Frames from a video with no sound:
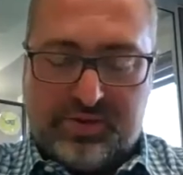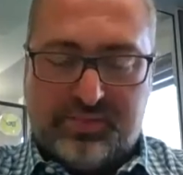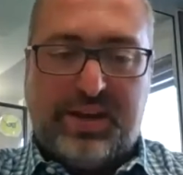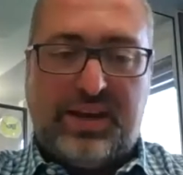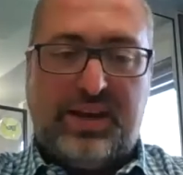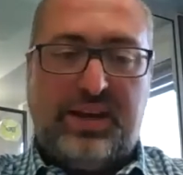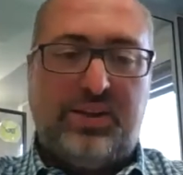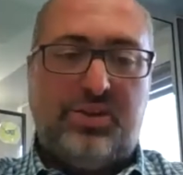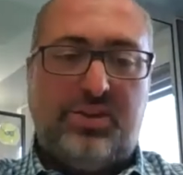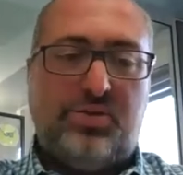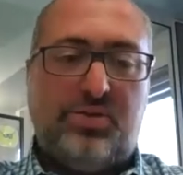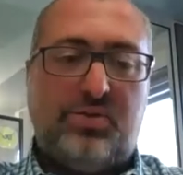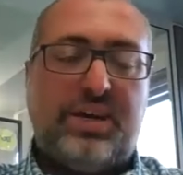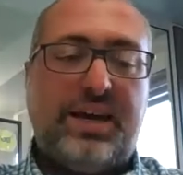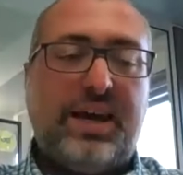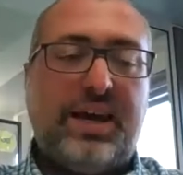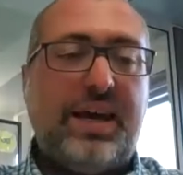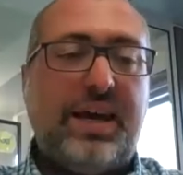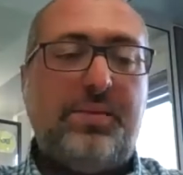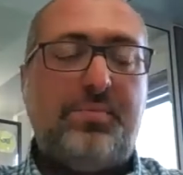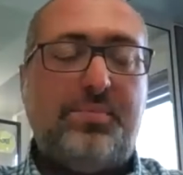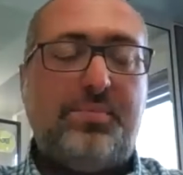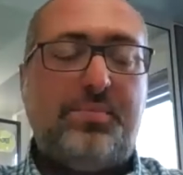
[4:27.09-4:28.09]
mainly
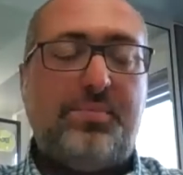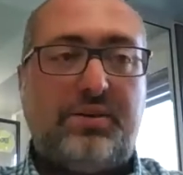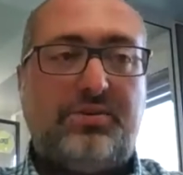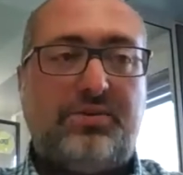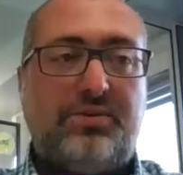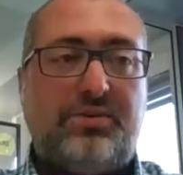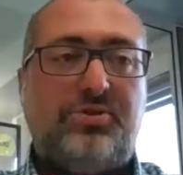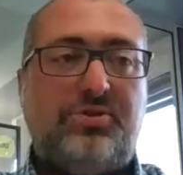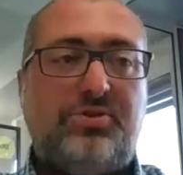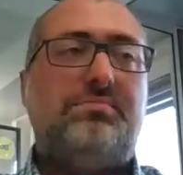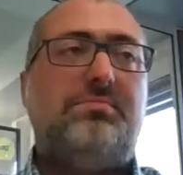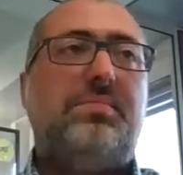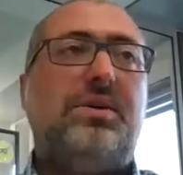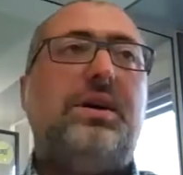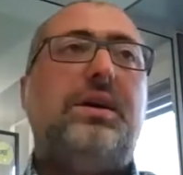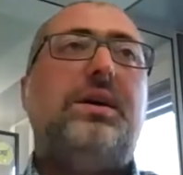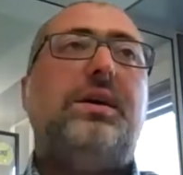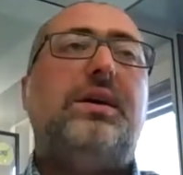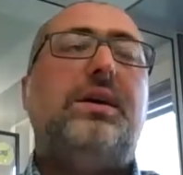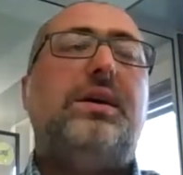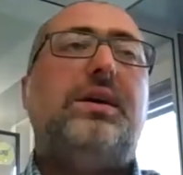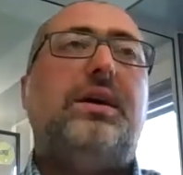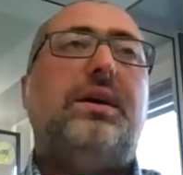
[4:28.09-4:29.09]
UK, Belgium,
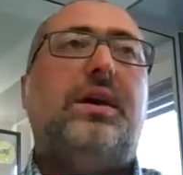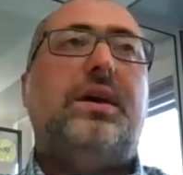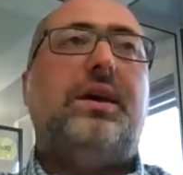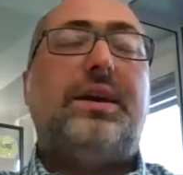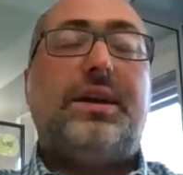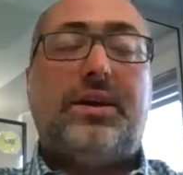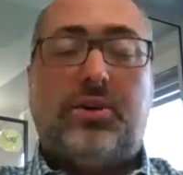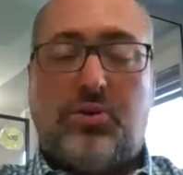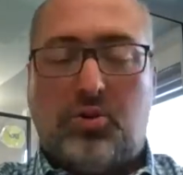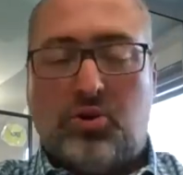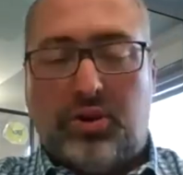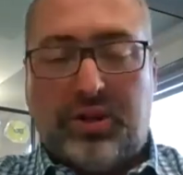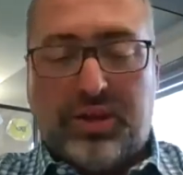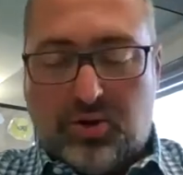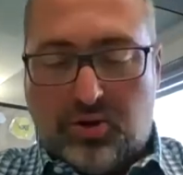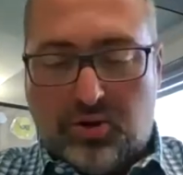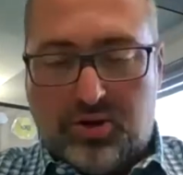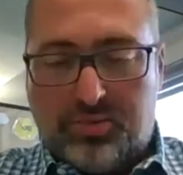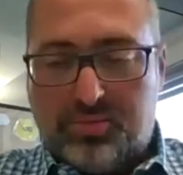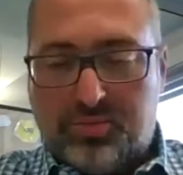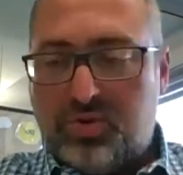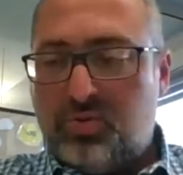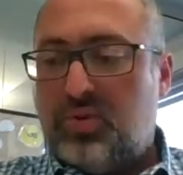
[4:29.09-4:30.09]

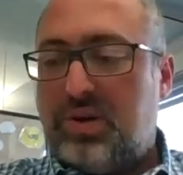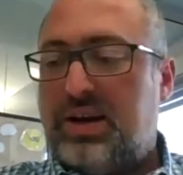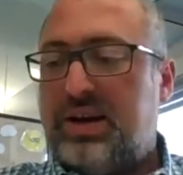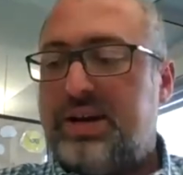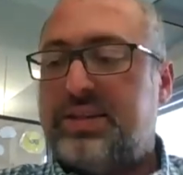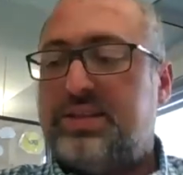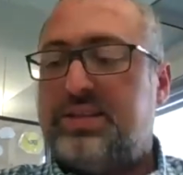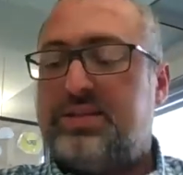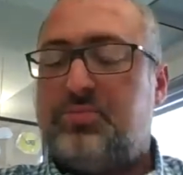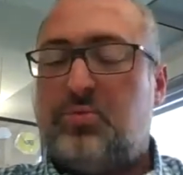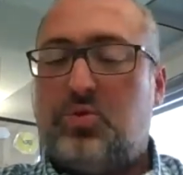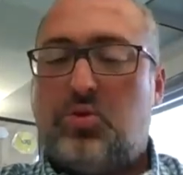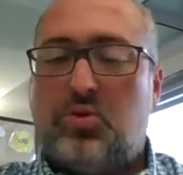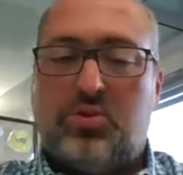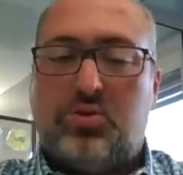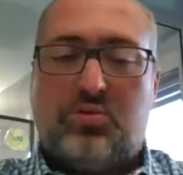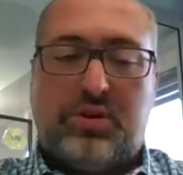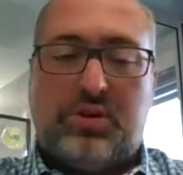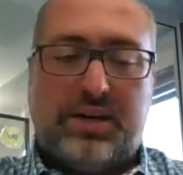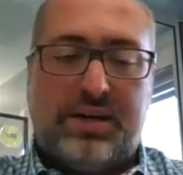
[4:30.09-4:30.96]
economy-wise, more